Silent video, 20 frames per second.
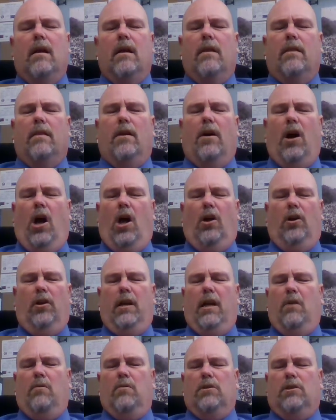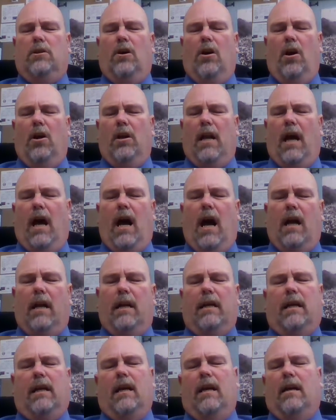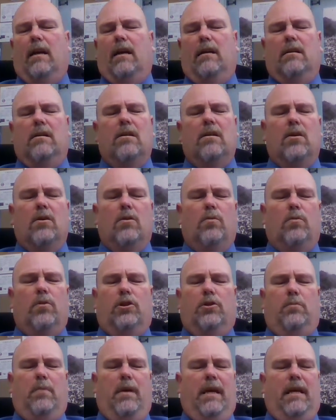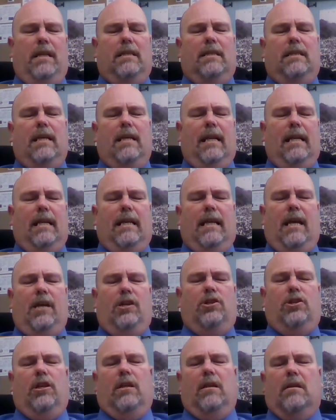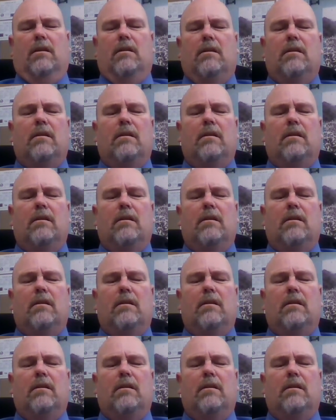The holiday was called Hanukkah, which means dedication.